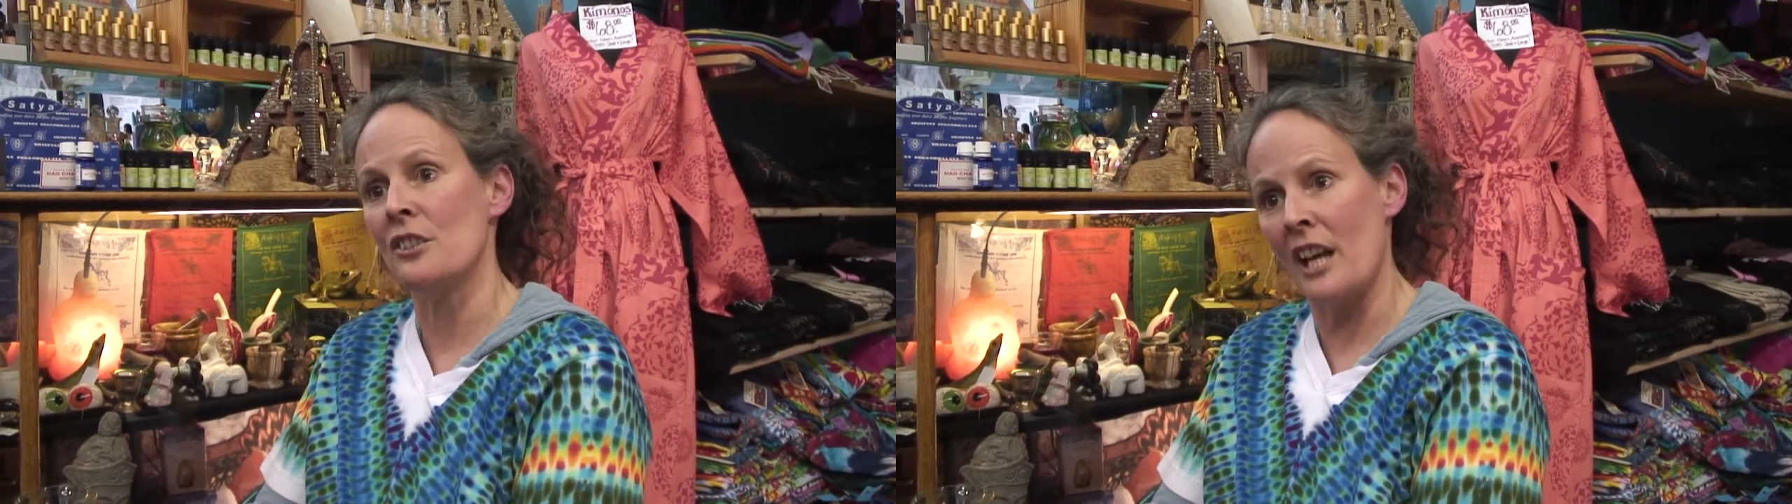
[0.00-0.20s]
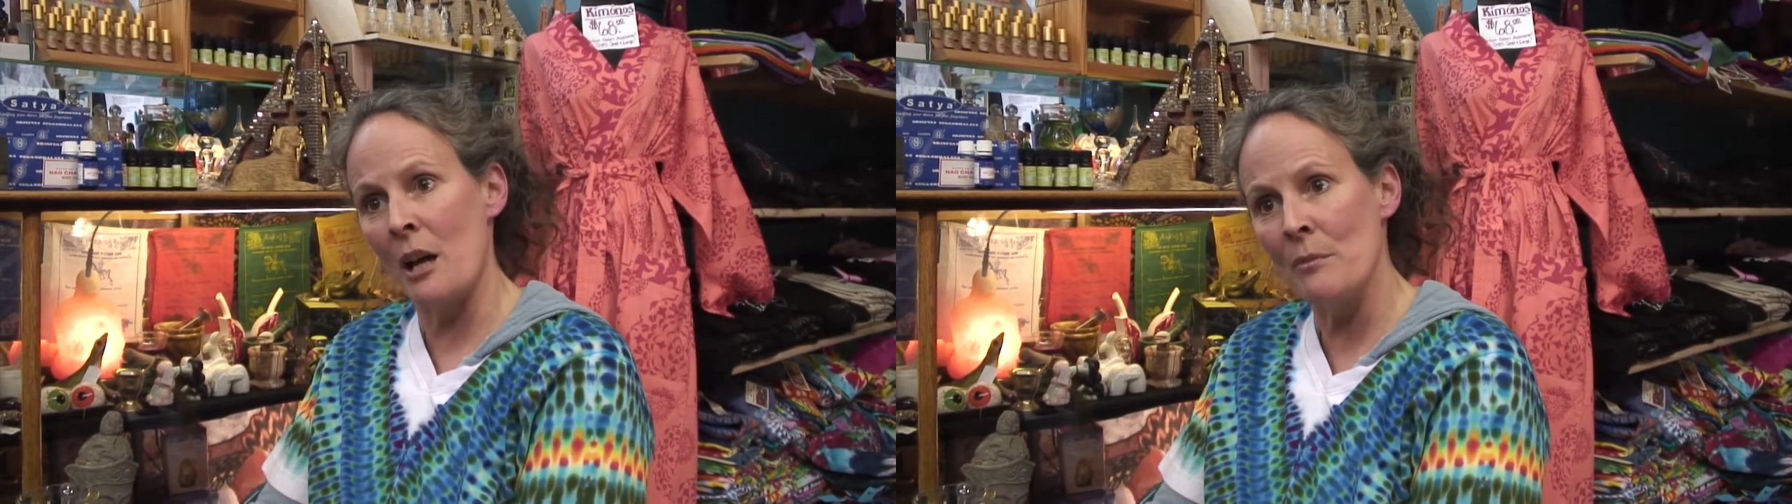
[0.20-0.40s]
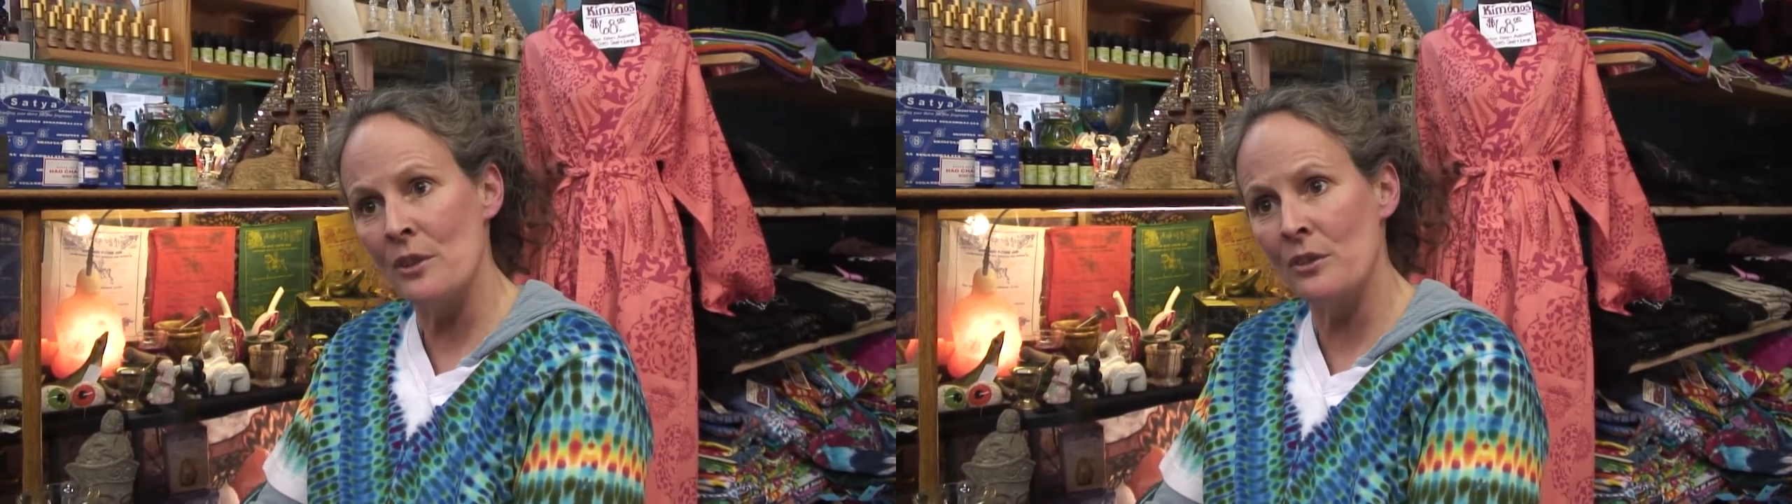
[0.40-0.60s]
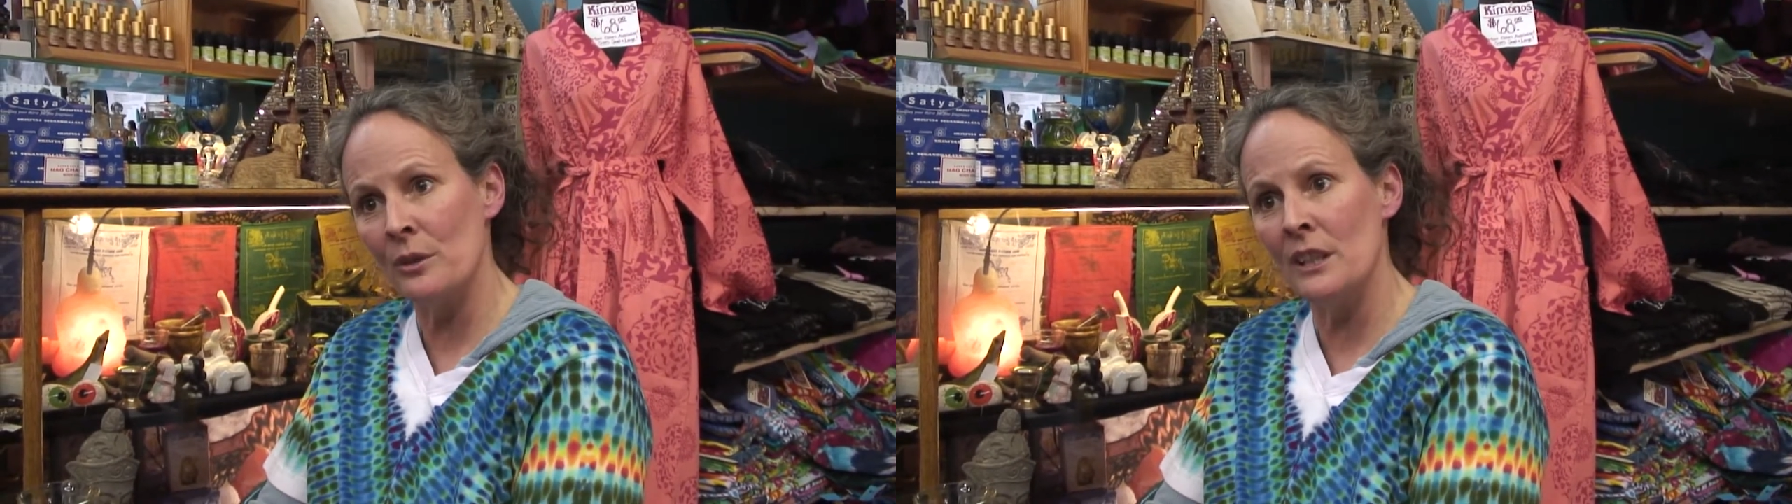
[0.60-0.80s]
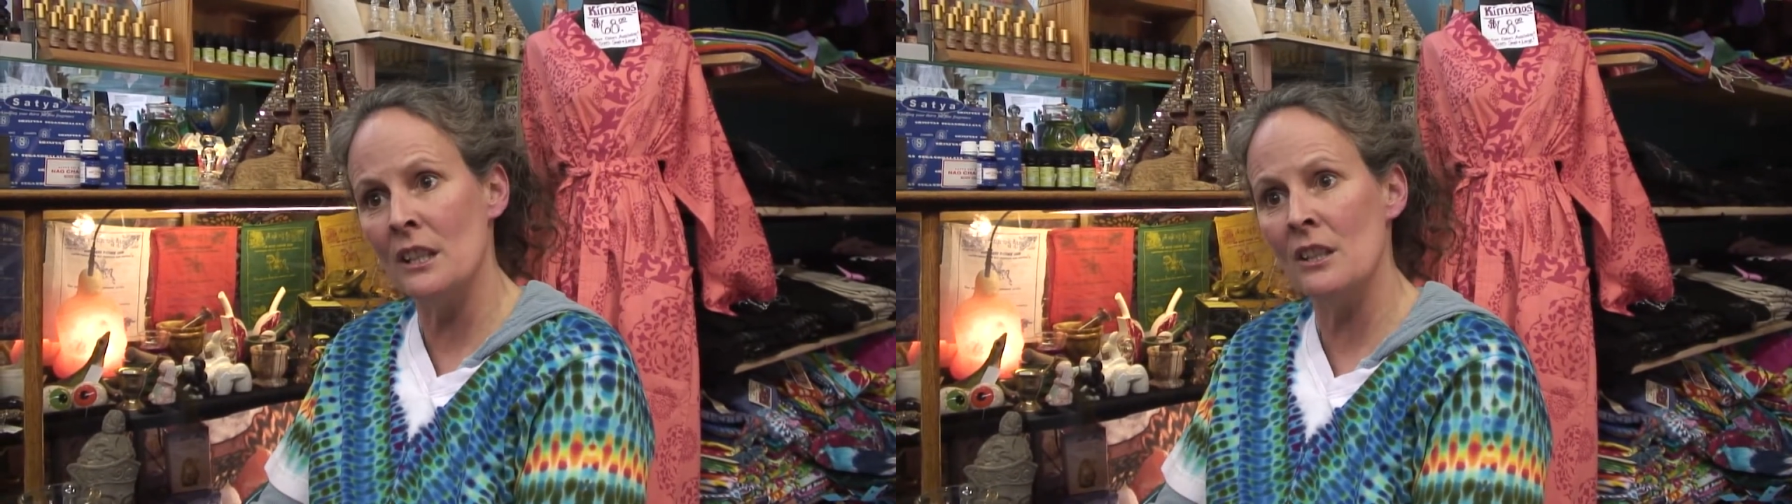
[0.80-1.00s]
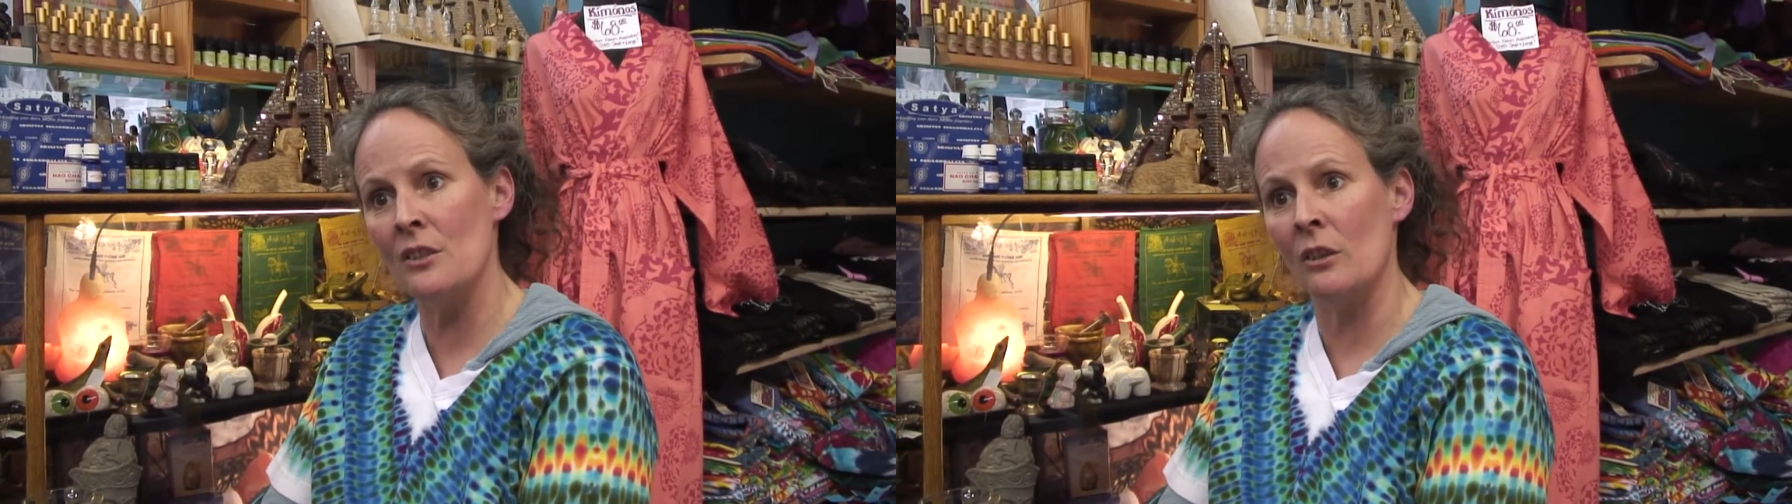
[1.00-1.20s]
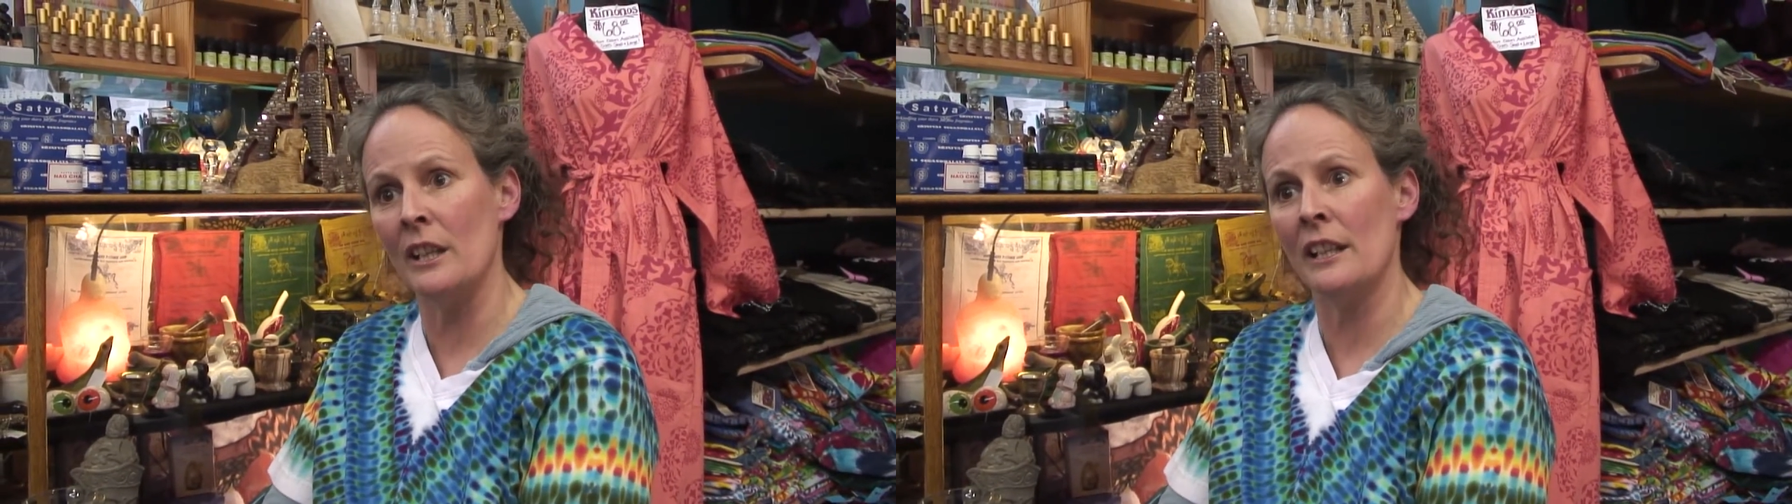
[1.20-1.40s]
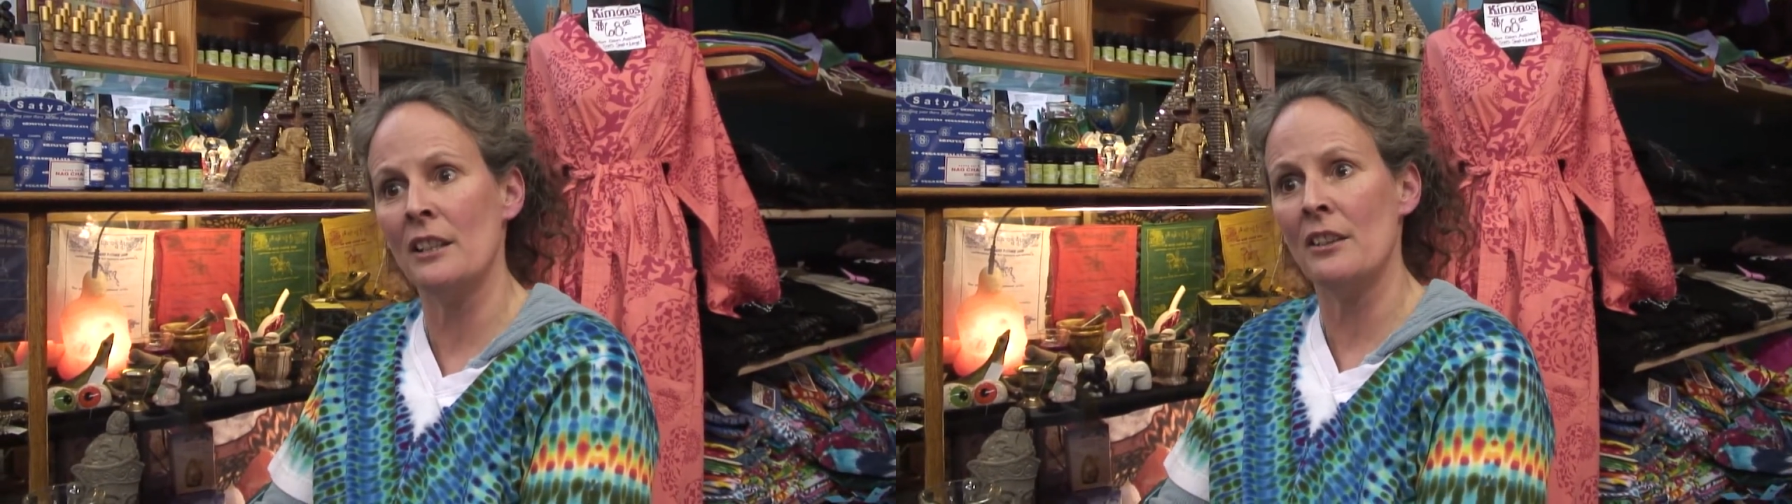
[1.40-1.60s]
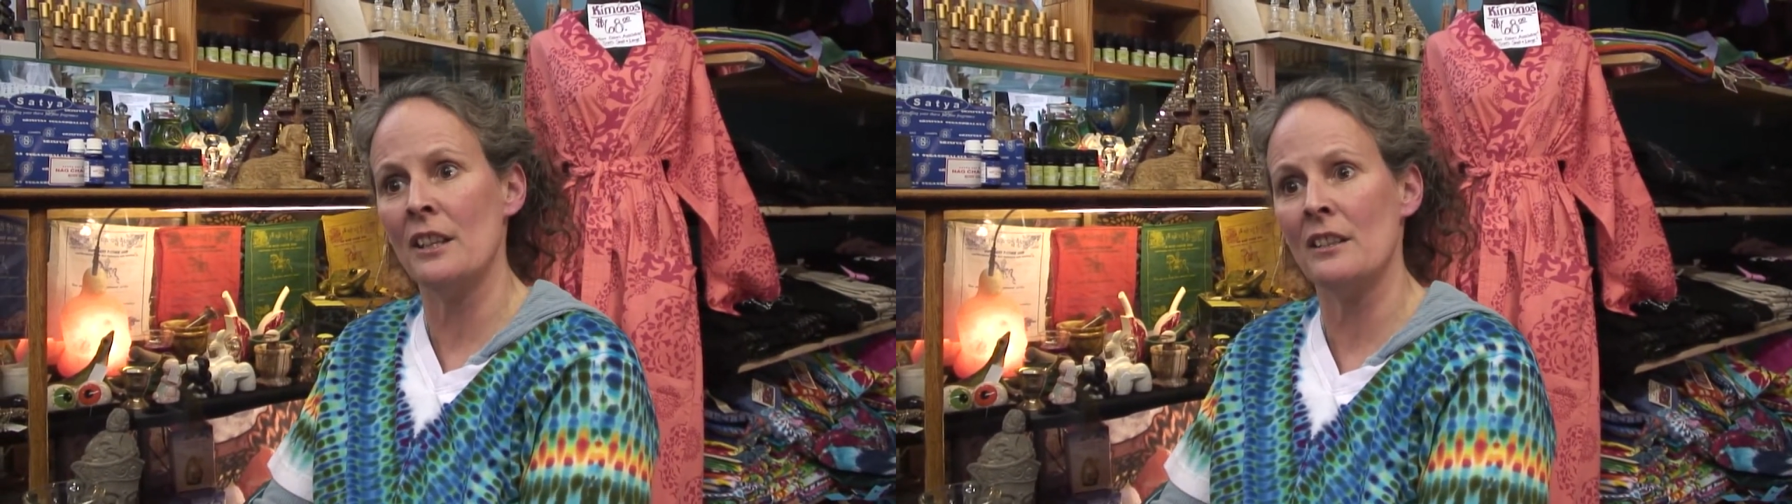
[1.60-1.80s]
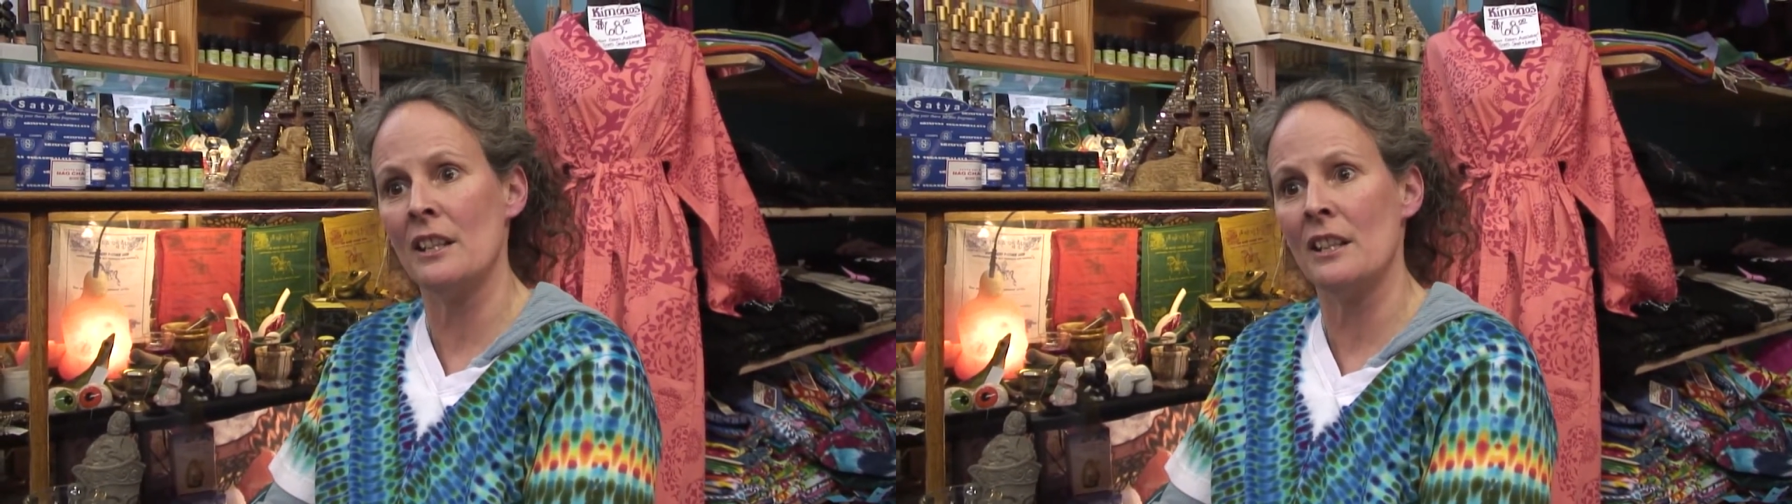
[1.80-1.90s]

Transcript: tapestries, anything